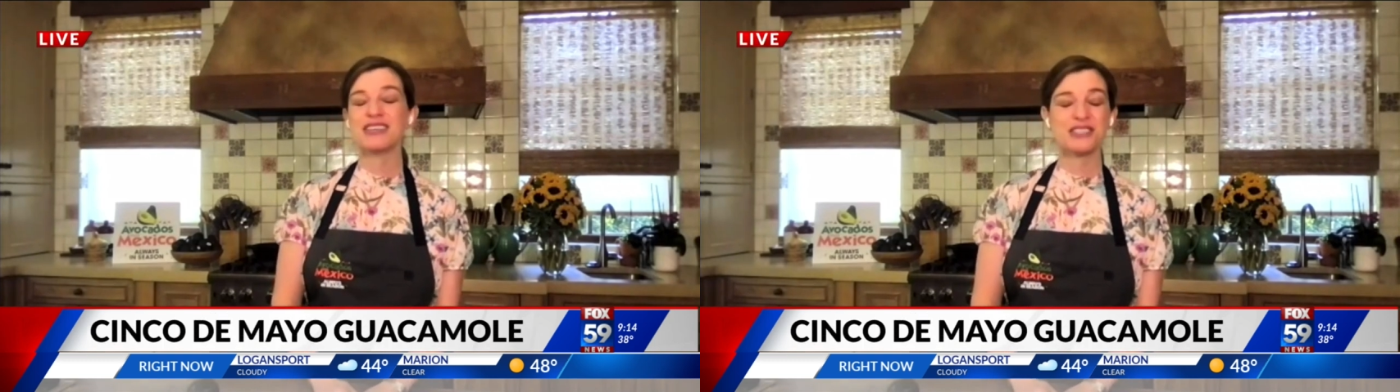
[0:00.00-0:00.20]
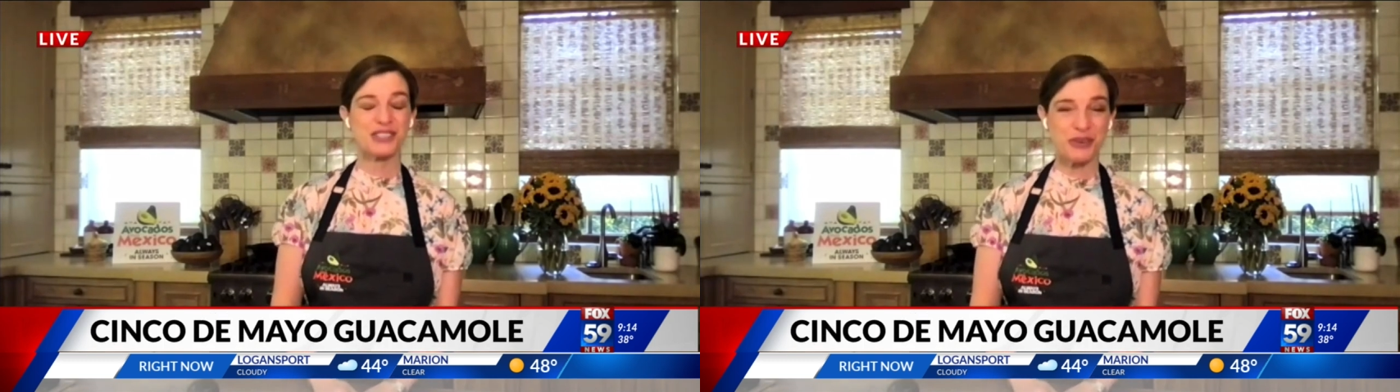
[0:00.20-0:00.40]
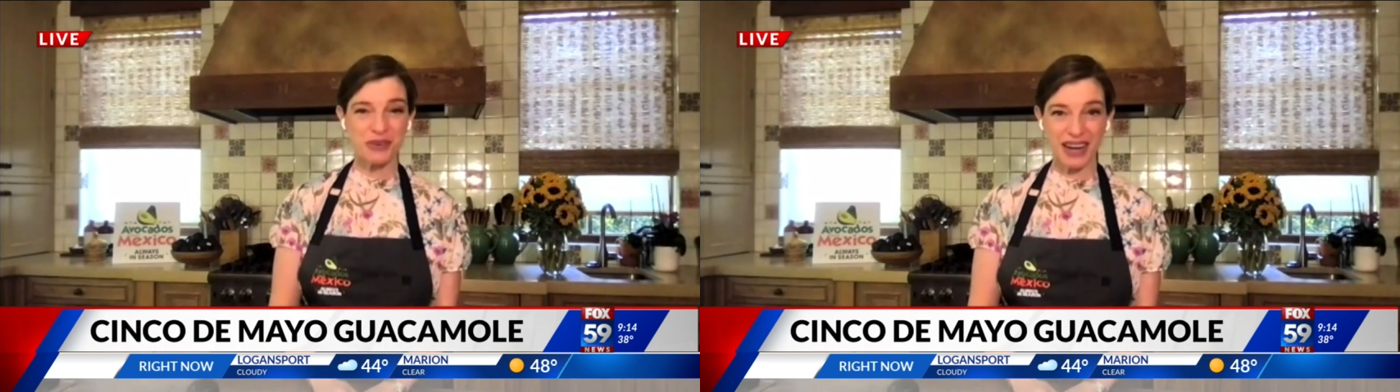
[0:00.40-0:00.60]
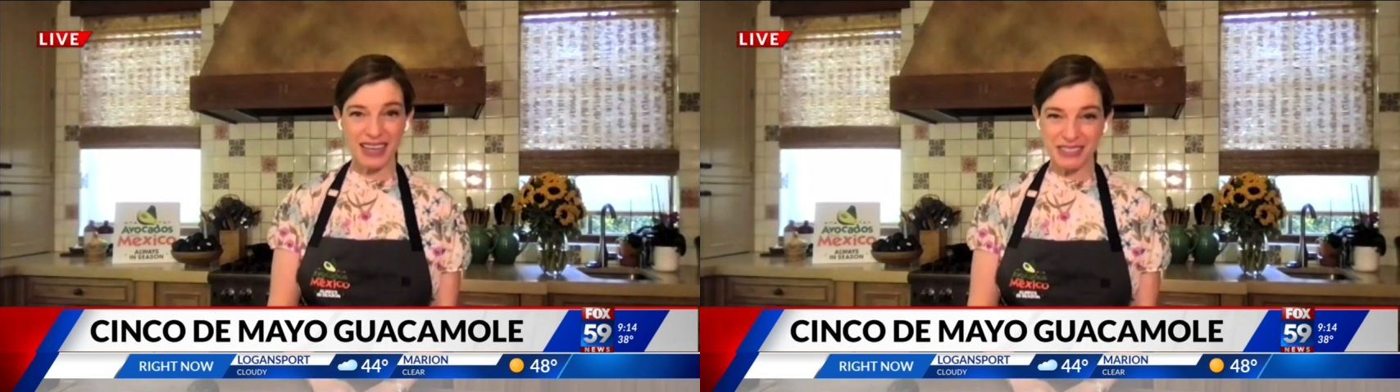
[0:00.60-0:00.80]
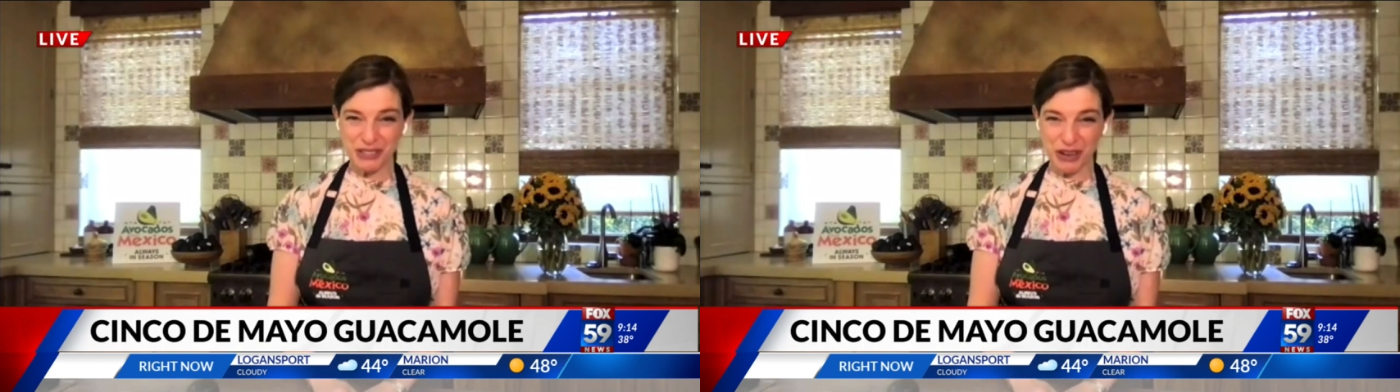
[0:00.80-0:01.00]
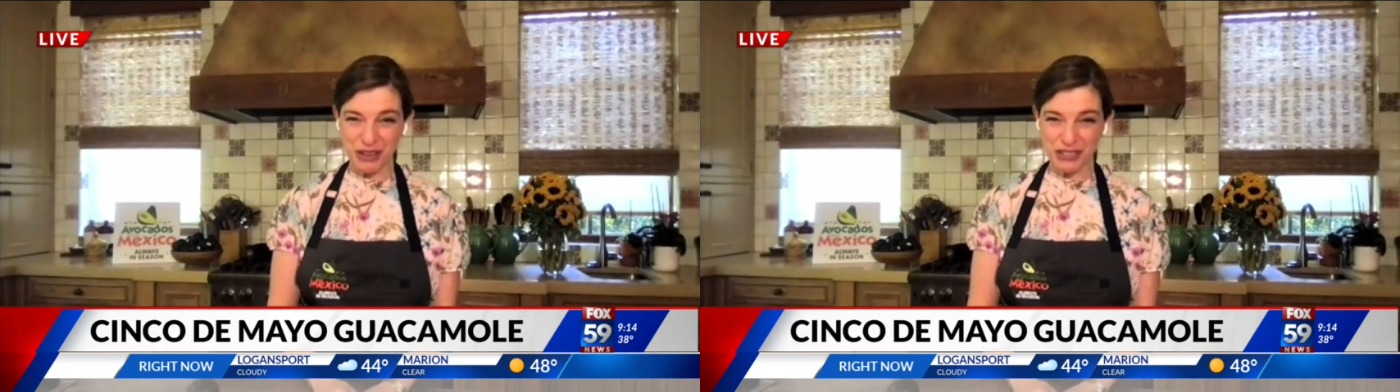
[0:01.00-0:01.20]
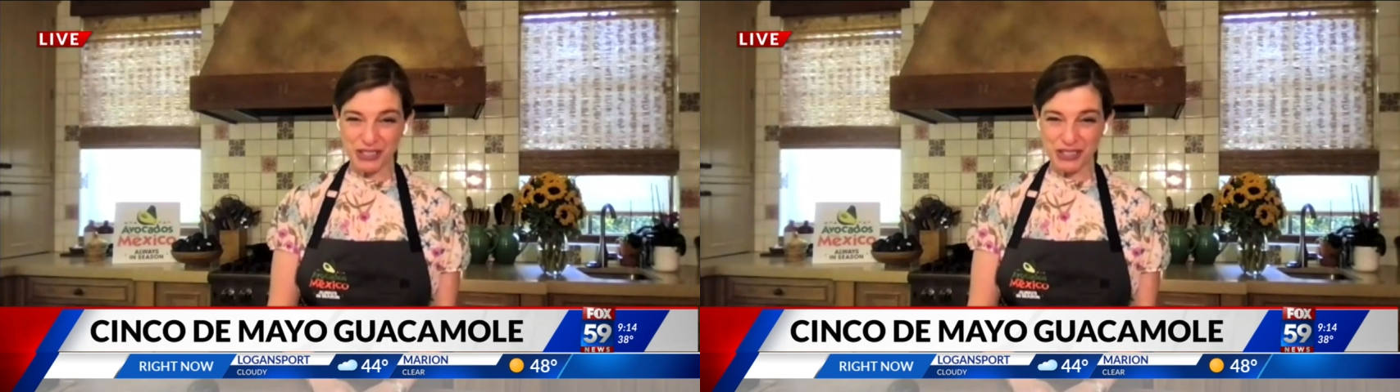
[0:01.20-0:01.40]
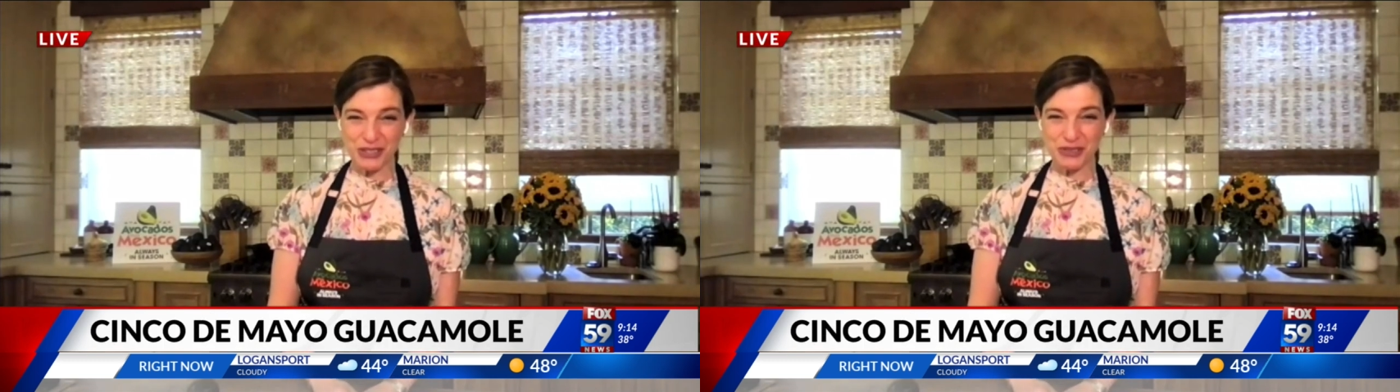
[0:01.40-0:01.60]
So nice to talk to
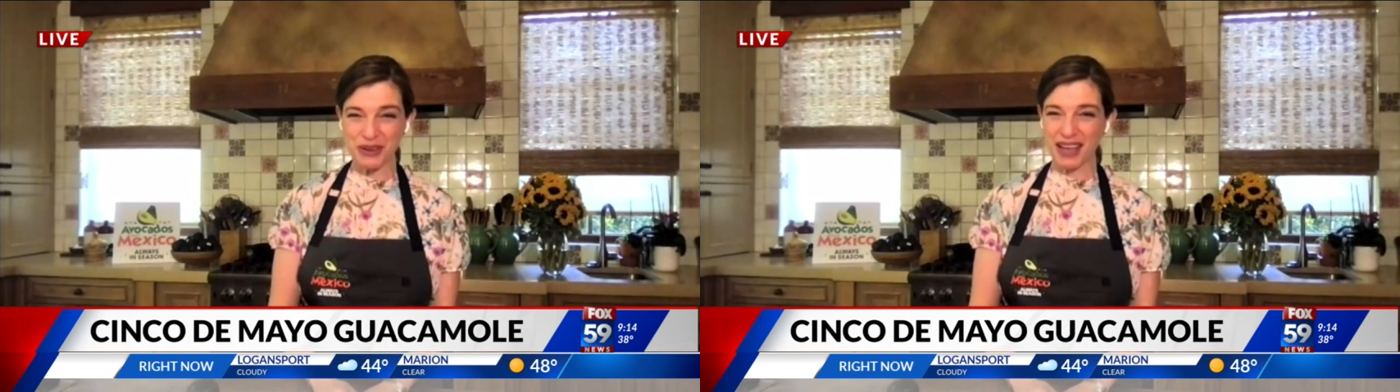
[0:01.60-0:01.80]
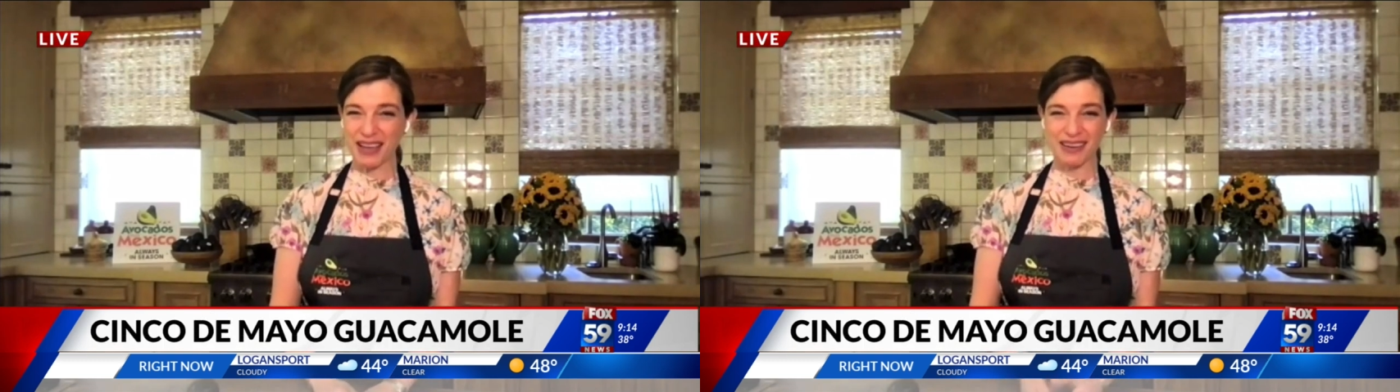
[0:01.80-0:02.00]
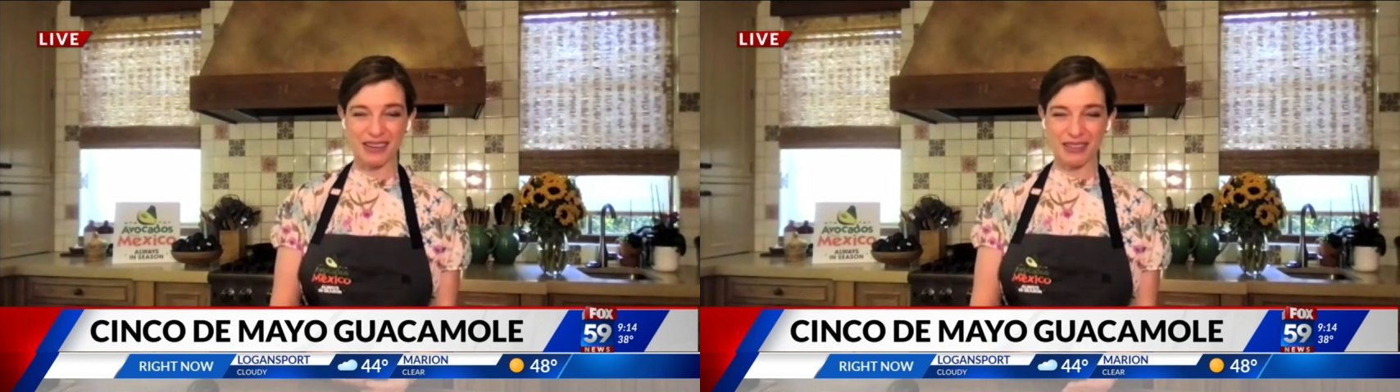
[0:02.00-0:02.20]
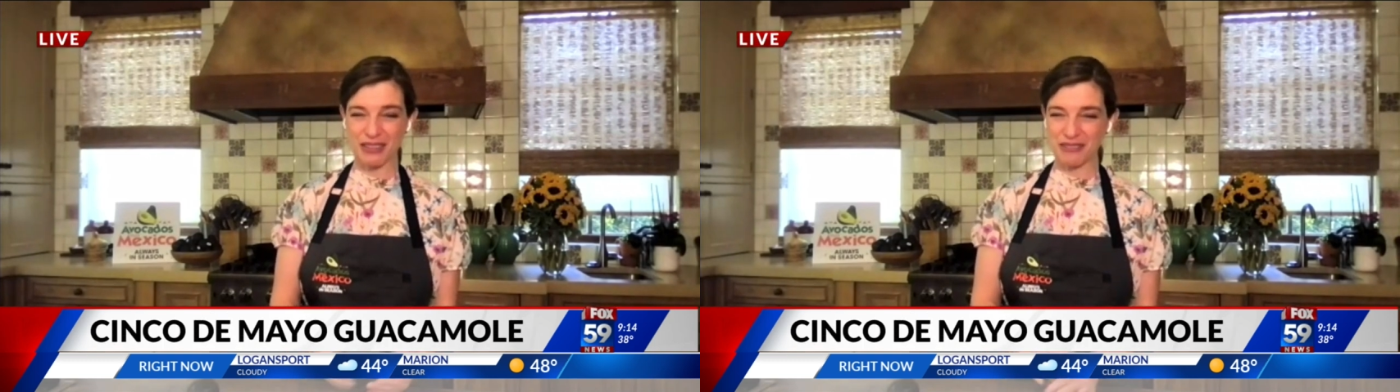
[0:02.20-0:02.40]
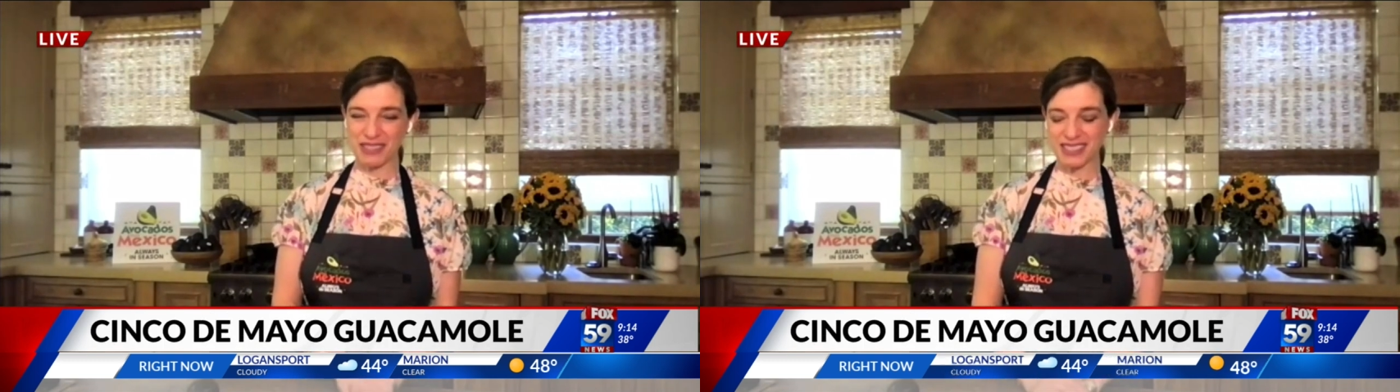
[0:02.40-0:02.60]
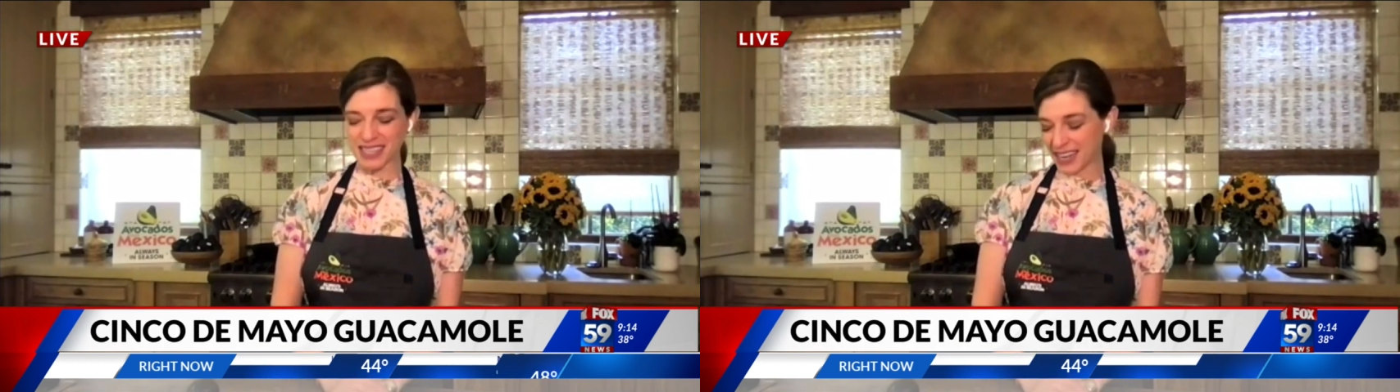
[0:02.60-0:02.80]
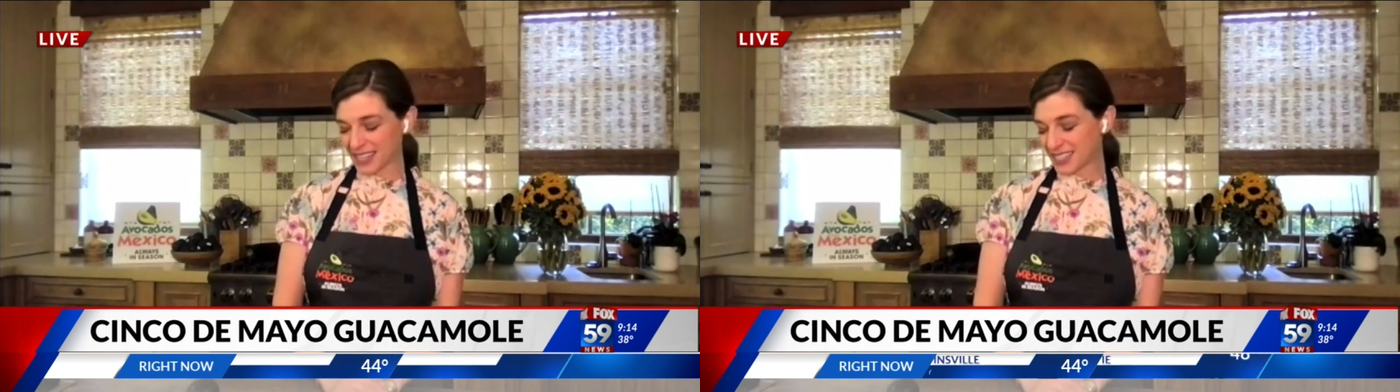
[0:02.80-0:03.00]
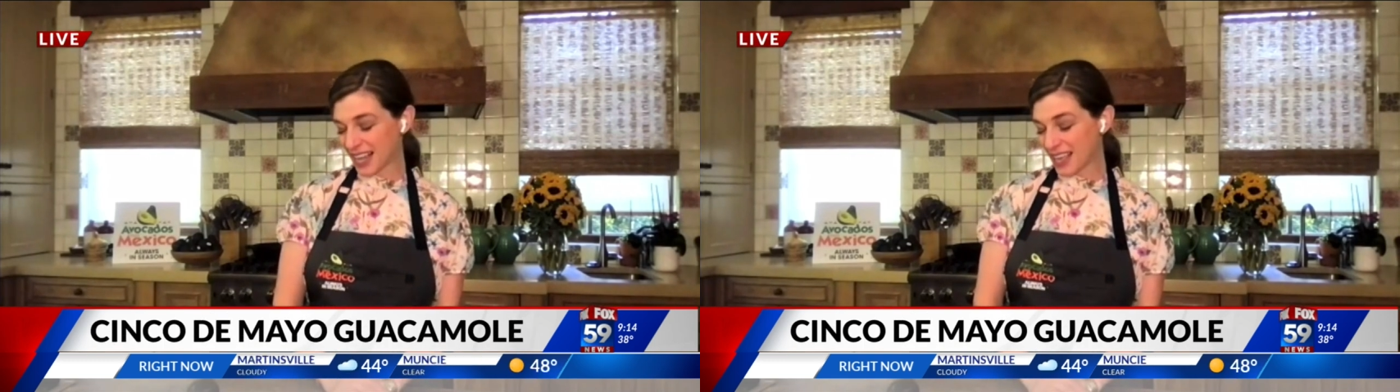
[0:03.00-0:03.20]
you and lovely to
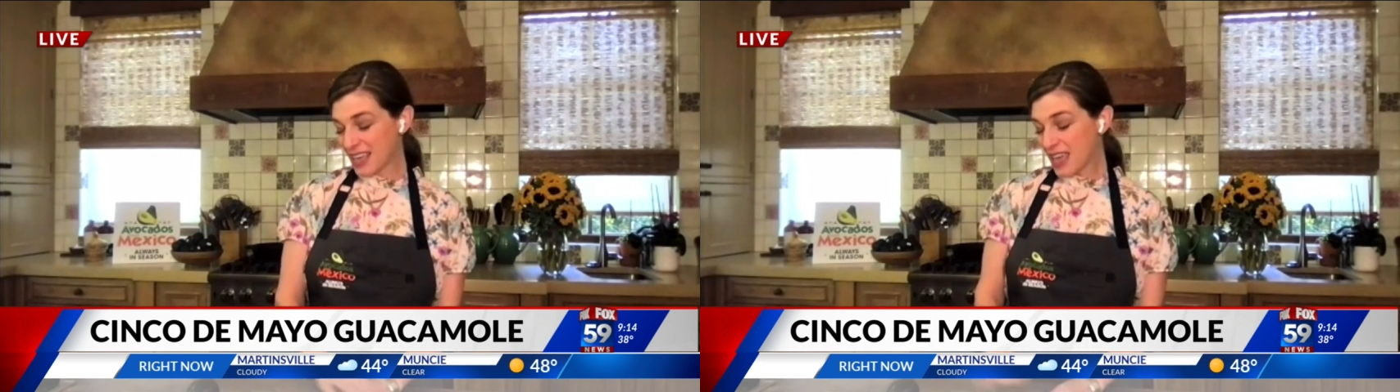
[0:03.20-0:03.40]
connect today.